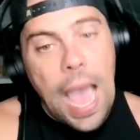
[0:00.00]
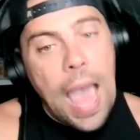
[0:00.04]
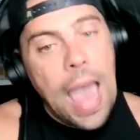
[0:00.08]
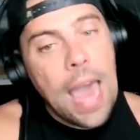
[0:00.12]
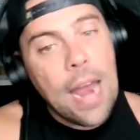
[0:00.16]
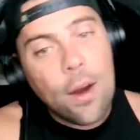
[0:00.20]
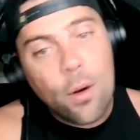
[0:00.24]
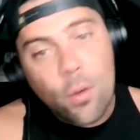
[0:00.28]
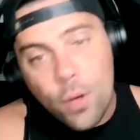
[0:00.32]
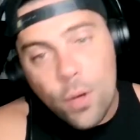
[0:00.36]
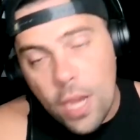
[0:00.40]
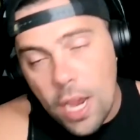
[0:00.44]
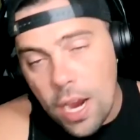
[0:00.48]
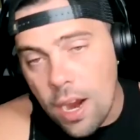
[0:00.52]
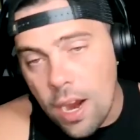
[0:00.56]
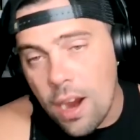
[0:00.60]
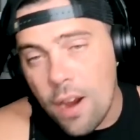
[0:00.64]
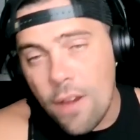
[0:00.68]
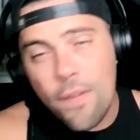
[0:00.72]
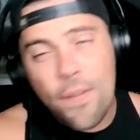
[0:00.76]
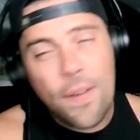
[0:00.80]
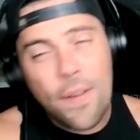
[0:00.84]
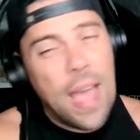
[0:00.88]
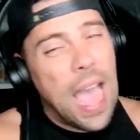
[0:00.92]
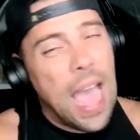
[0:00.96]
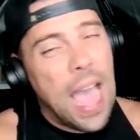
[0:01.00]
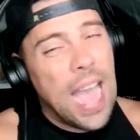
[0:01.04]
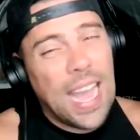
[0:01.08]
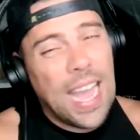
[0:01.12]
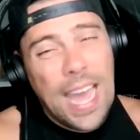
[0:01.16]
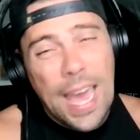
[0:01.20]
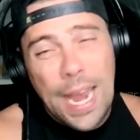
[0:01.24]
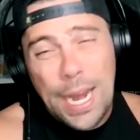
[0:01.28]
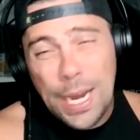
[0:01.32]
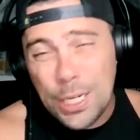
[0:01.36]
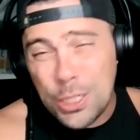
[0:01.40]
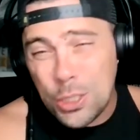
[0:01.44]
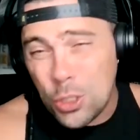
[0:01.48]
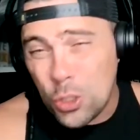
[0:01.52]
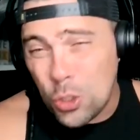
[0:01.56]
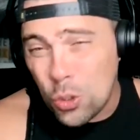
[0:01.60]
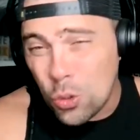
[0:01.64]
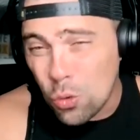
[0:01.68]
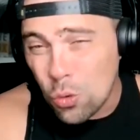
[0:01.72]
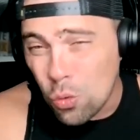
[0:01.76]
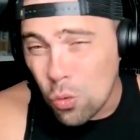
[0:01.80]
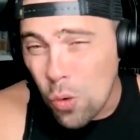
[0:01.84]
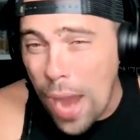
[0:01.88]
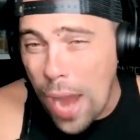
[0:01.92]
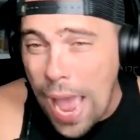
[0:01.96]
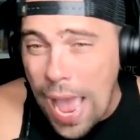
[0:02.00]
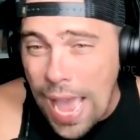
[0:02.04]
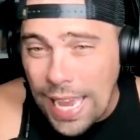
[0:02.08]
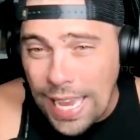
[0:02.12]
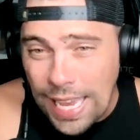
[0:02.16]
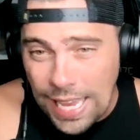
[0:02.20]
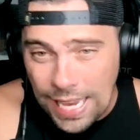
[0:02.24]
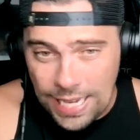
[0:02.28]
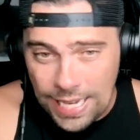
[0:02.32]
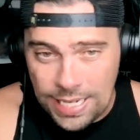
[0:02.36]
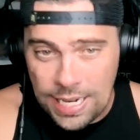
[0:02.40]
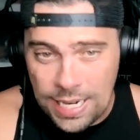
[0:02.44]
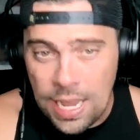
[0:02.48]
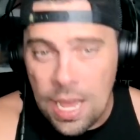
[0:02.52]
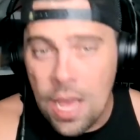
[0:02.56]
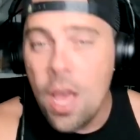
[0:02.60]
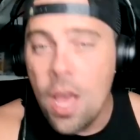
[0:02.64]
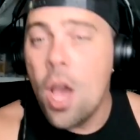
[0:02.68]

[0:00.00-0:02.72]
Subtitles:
I don't care if I gotta drag it